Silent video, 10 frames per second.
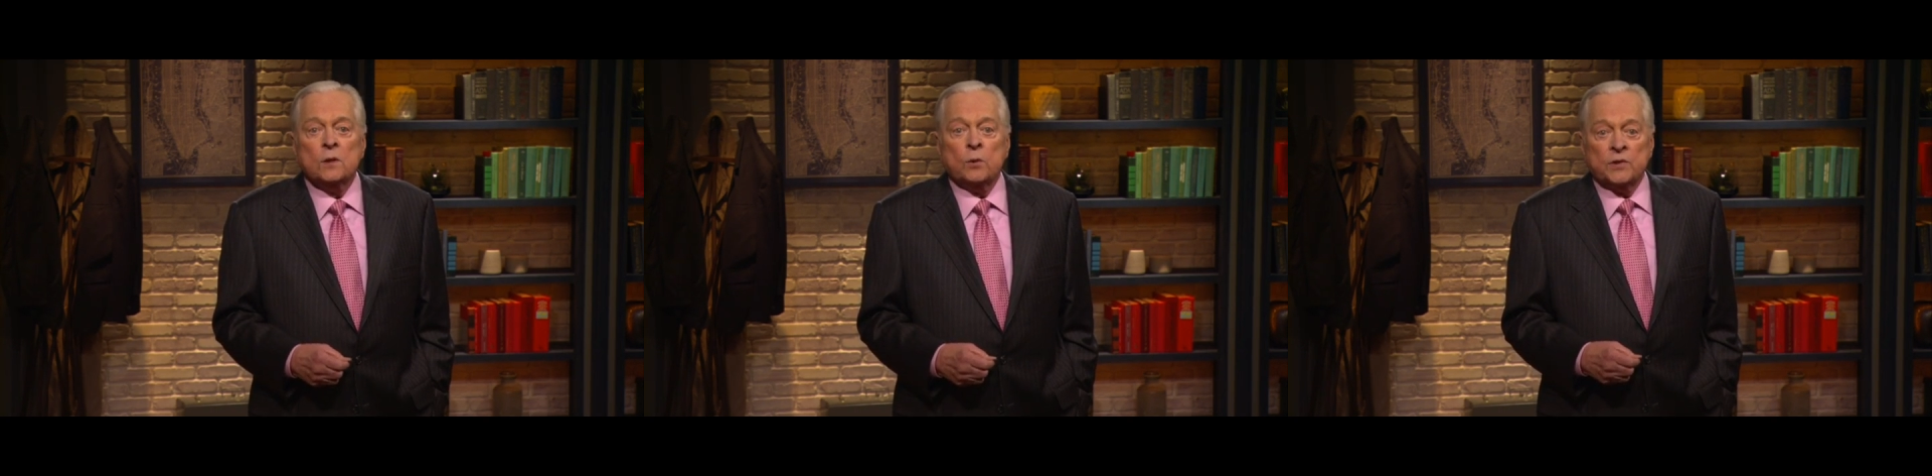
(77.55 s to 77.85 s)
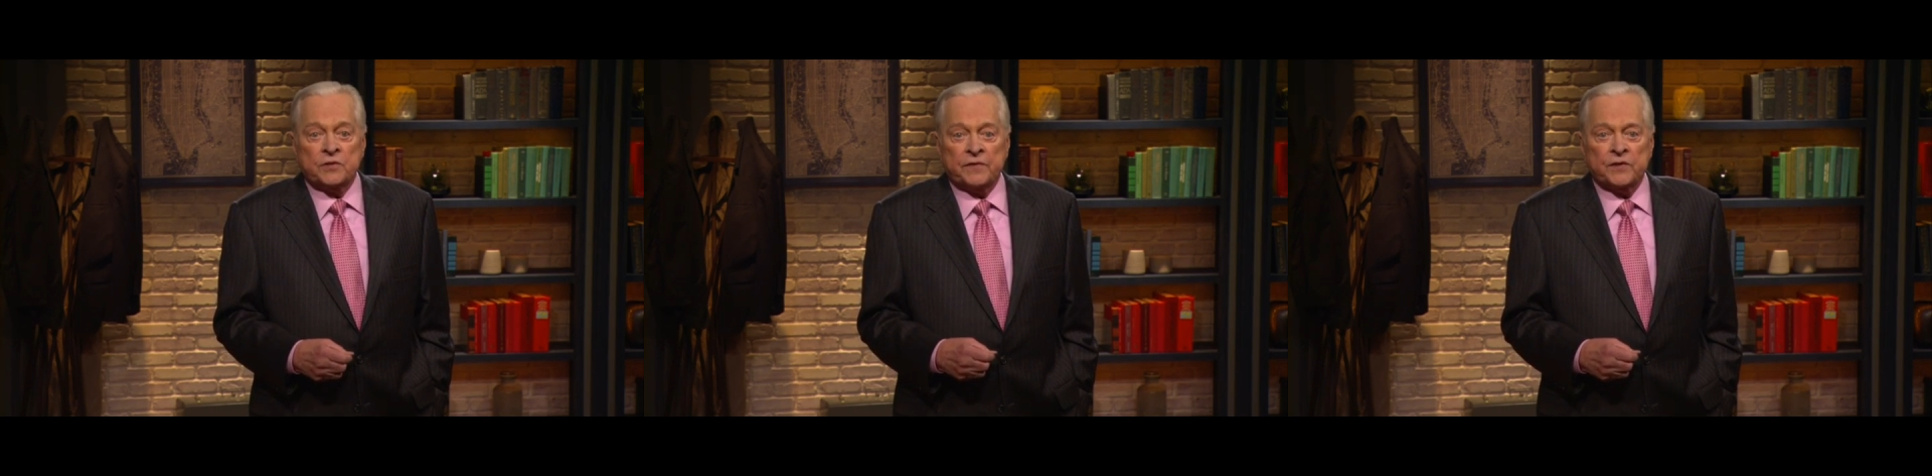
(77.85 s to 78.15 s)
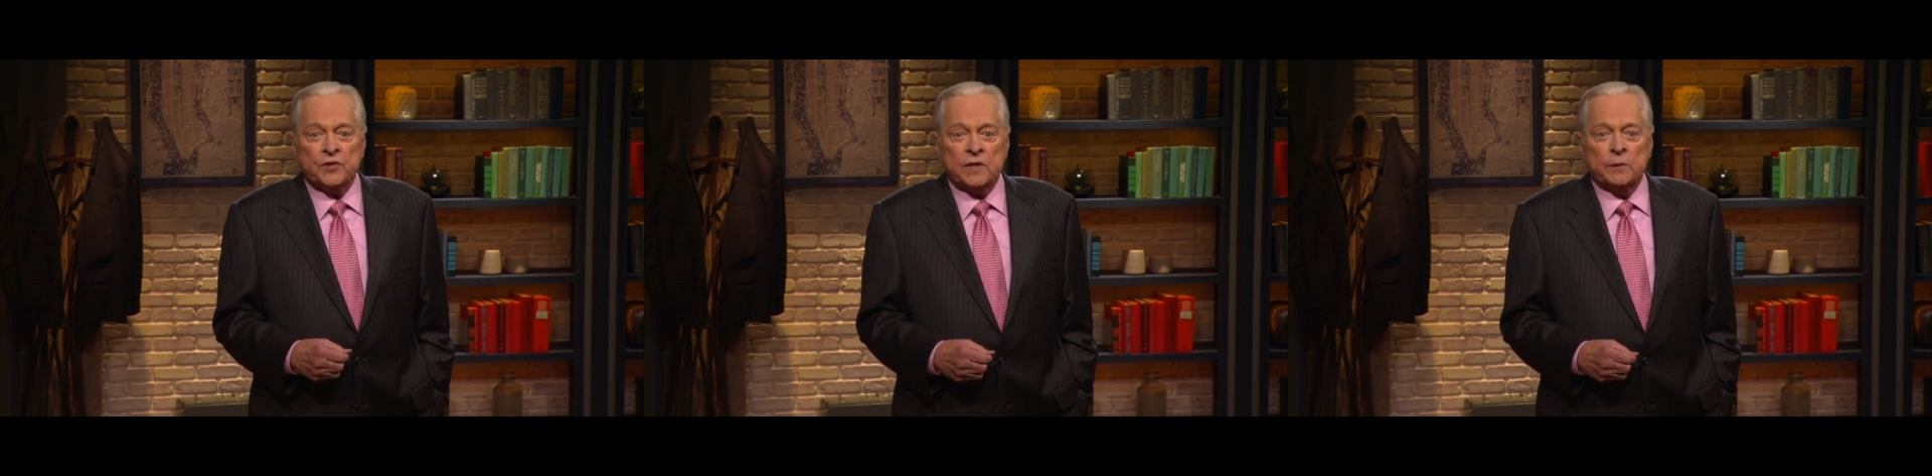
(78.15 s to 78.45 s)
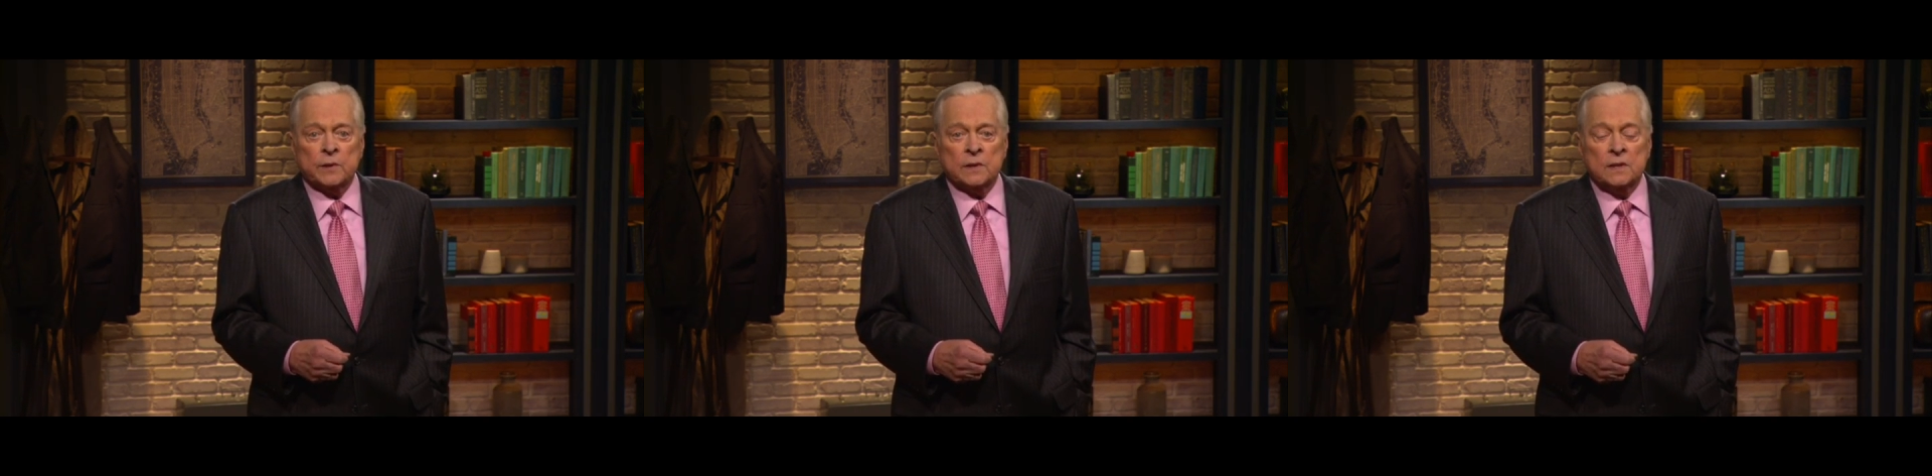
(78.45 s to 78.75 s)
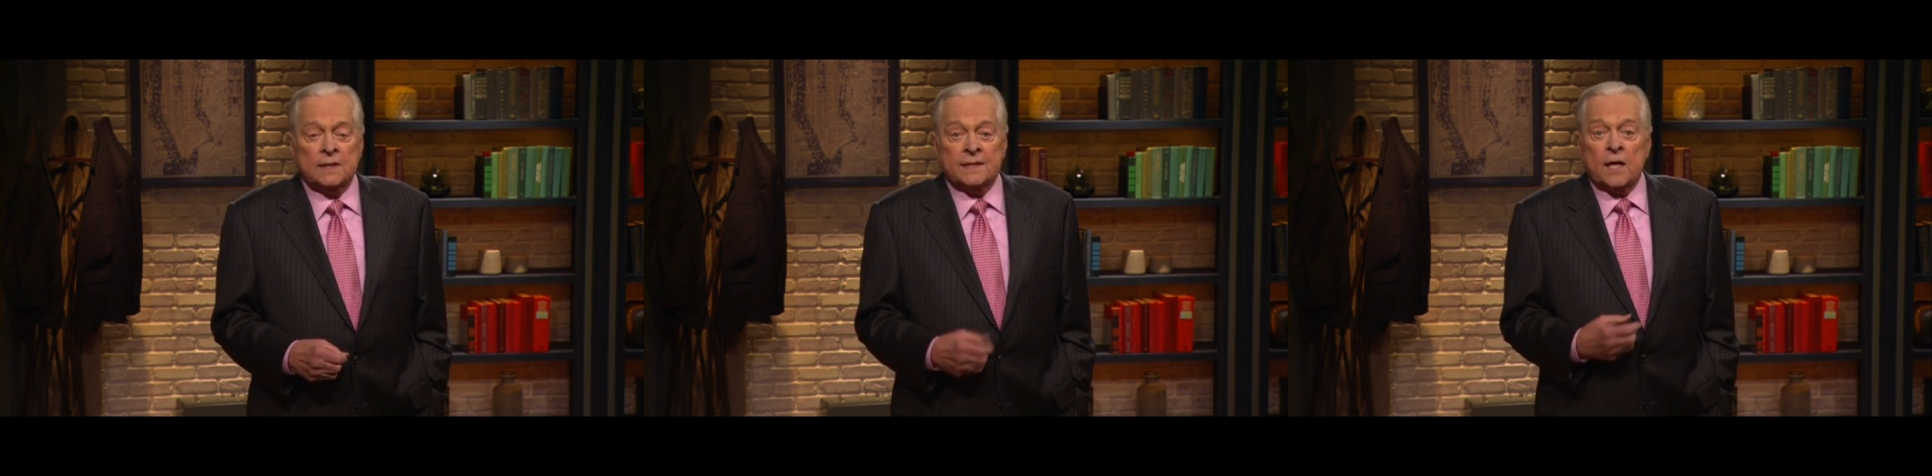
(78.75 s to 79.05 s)
which eventually were
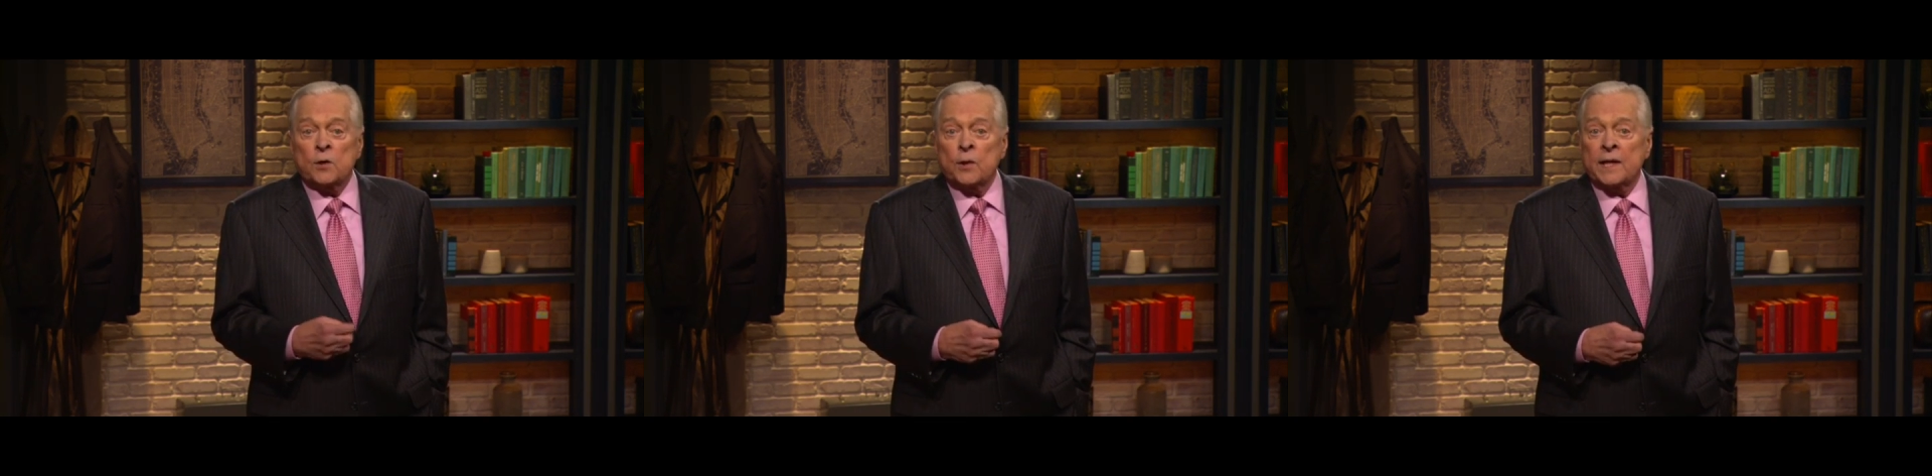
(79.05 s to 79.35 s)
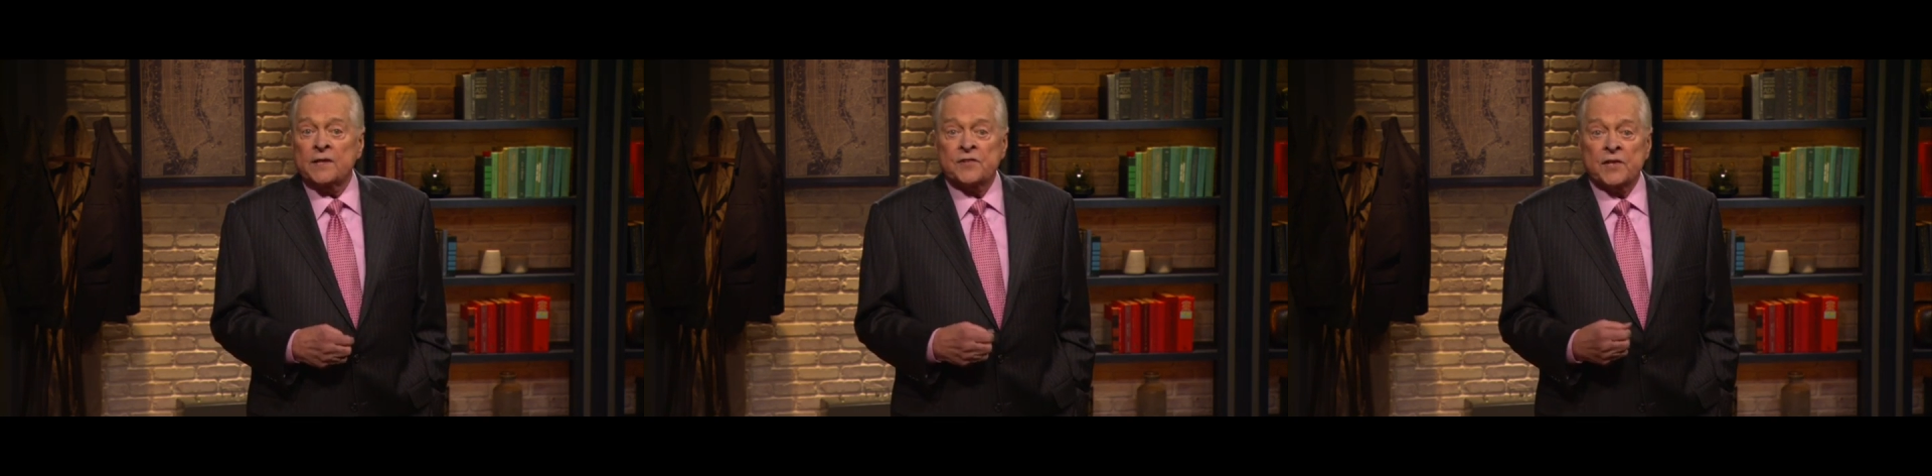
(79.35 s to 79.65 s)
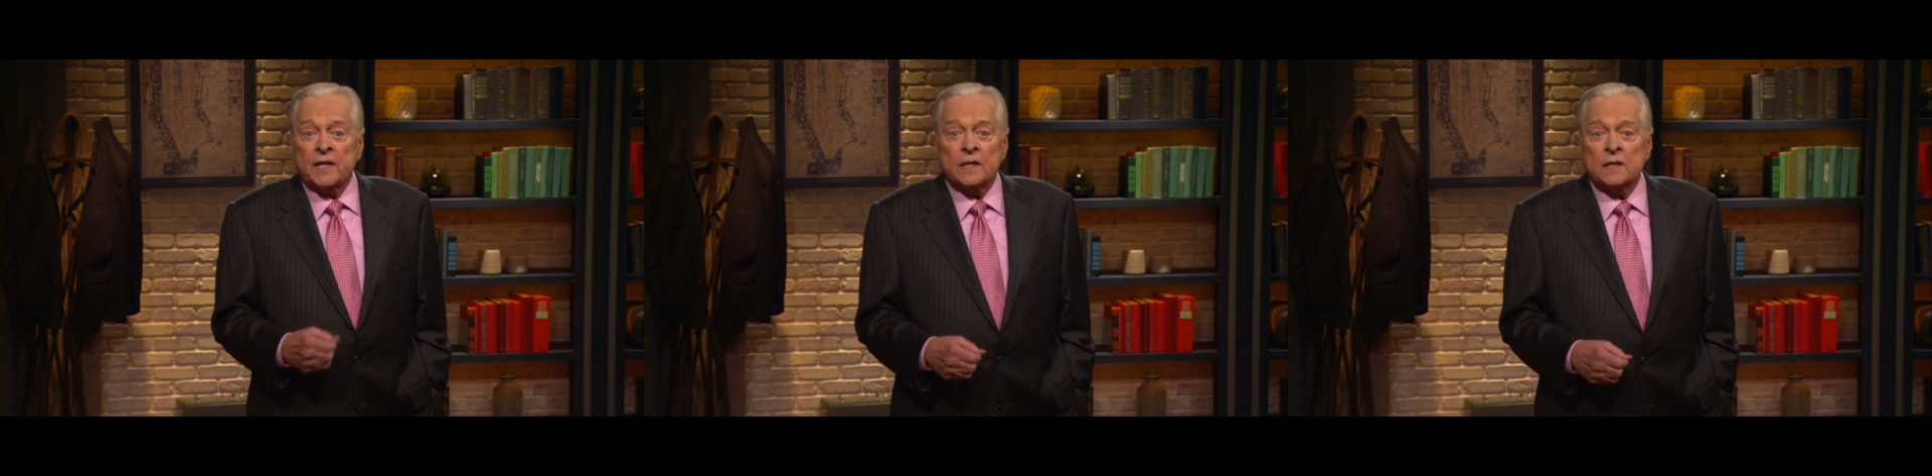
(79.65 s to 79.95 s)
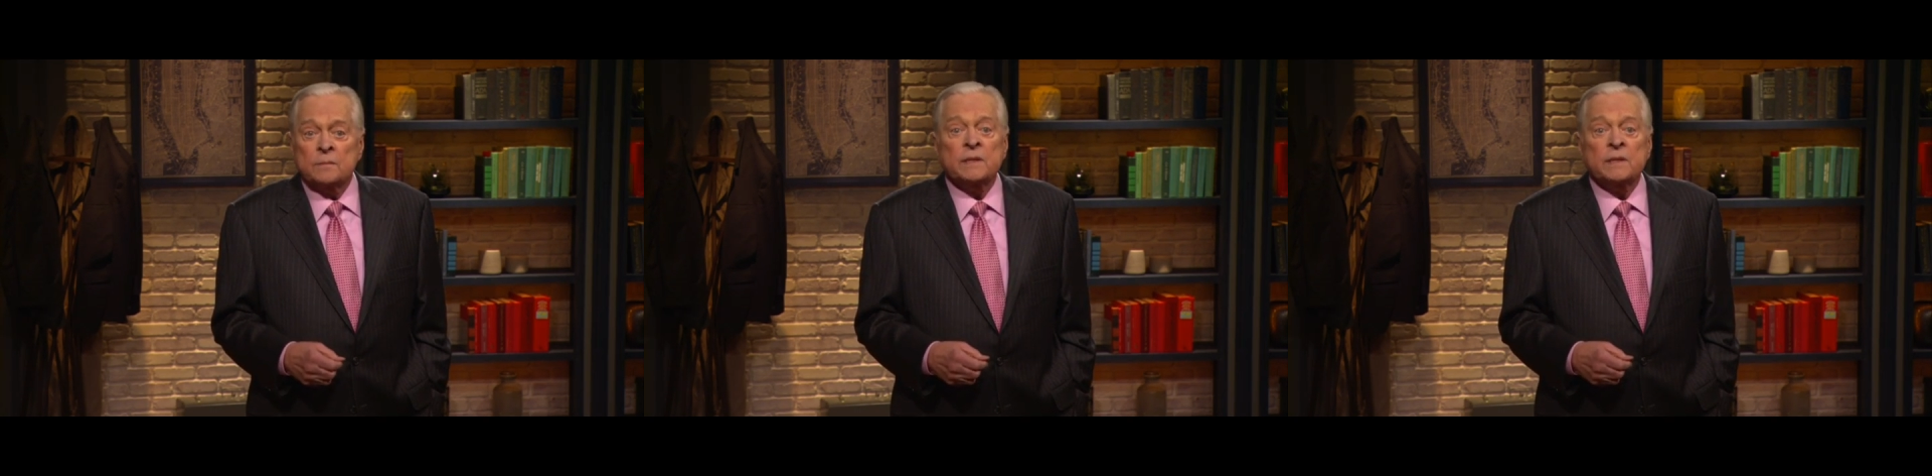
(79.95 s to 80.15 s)
not only hits in England,